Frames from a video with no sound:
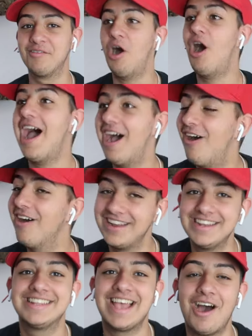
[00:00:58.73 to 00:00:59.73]

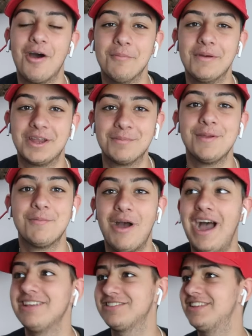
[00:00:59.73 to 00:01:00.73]
highly doubt many
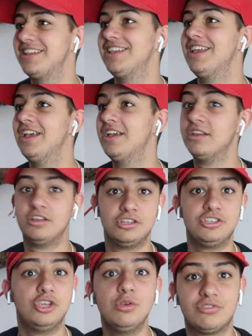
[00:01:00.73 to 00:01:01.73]
people actually
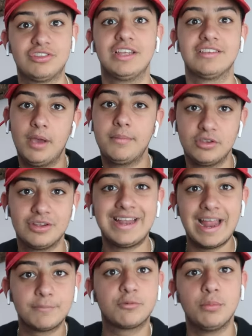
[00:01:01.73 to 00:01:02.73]
use this. I mean, your
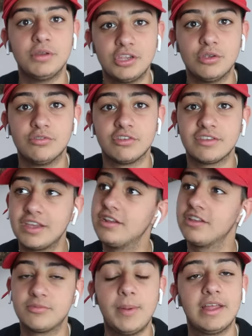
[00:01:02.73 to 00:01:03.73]
nan probably uses it
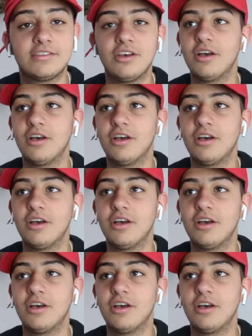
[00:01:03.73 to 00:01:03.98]
in her spare